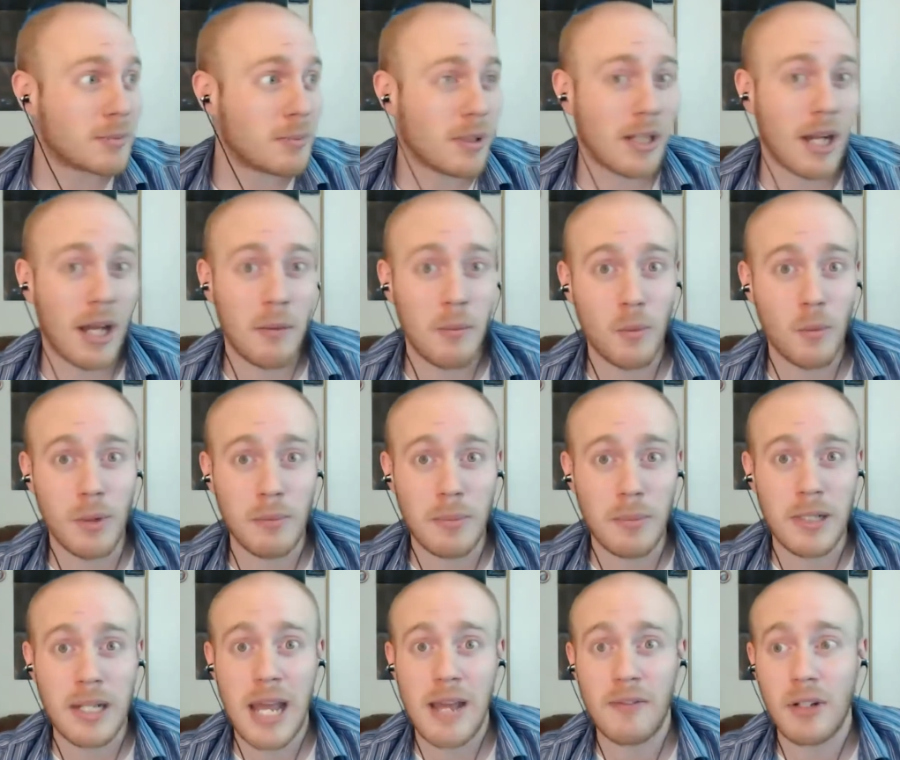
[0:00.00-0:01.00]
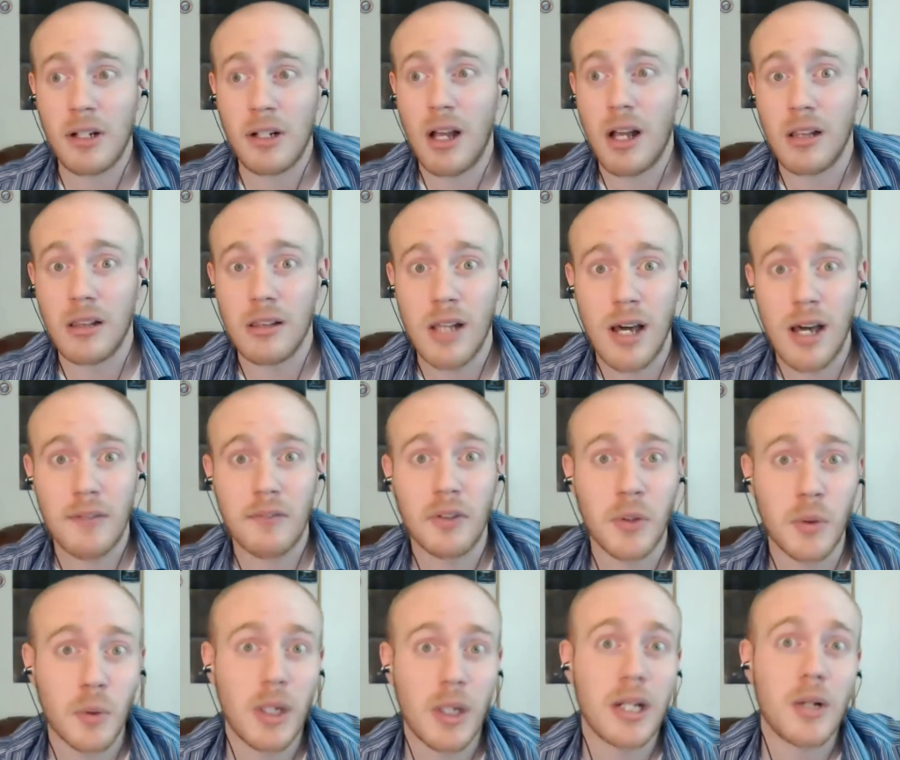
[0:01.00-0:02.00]
But we've been having a lot of
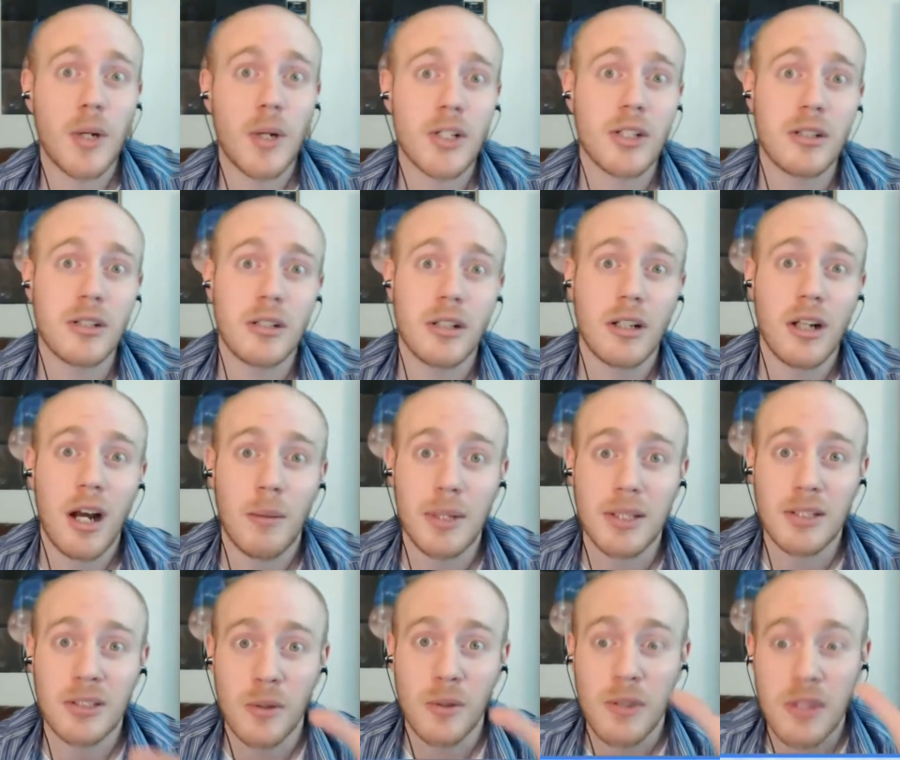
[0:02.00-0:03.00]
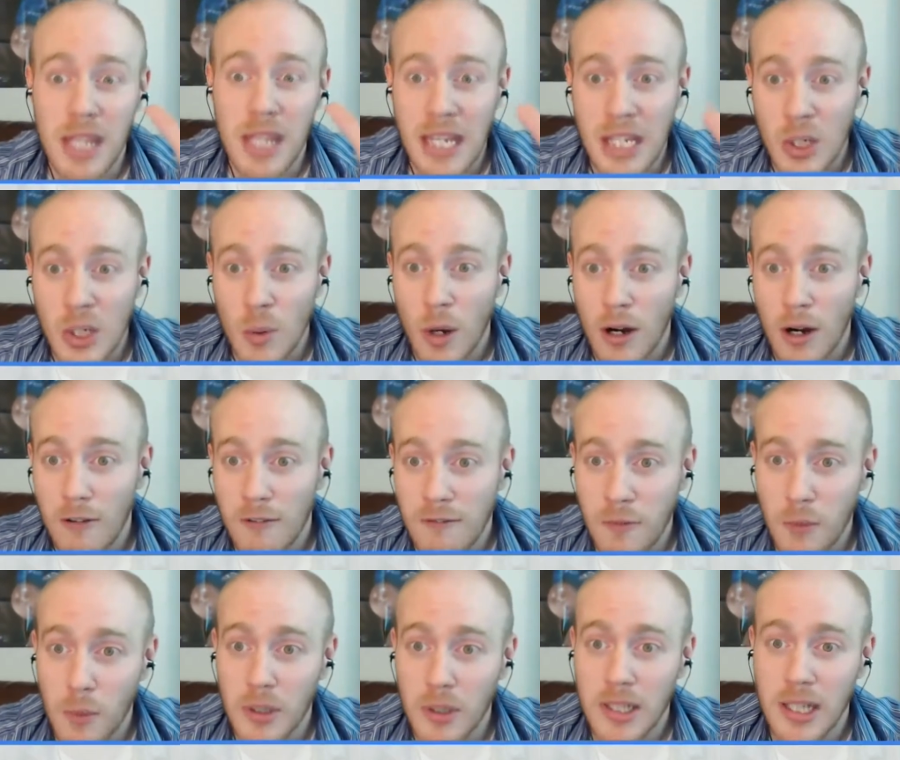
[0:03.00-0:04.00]
great questions and comments, so thank you all
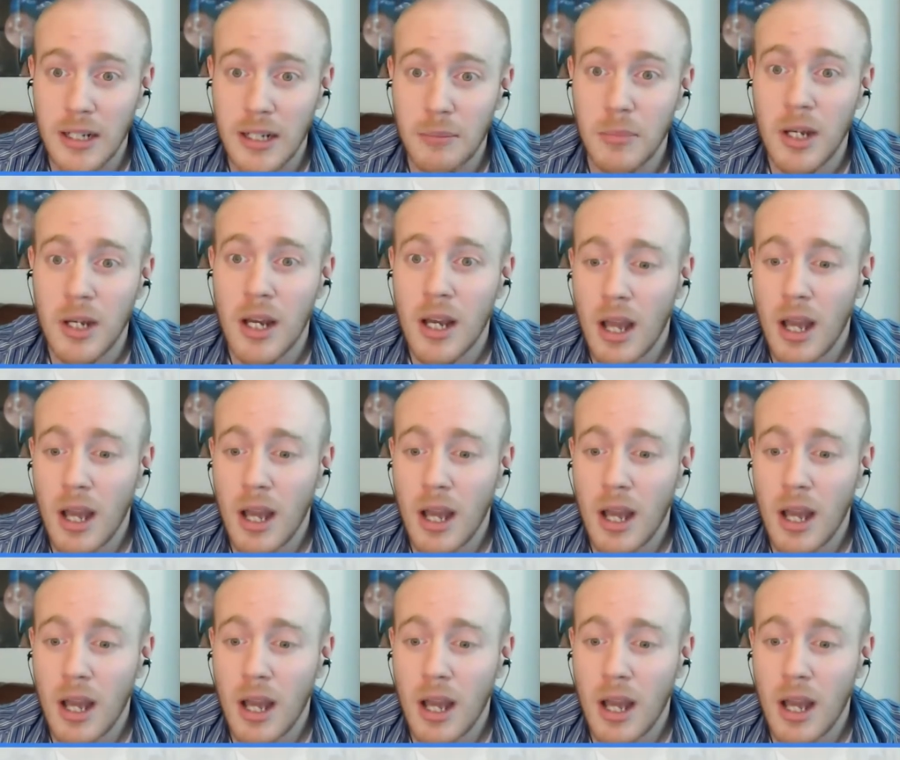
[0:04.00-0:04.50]
for them.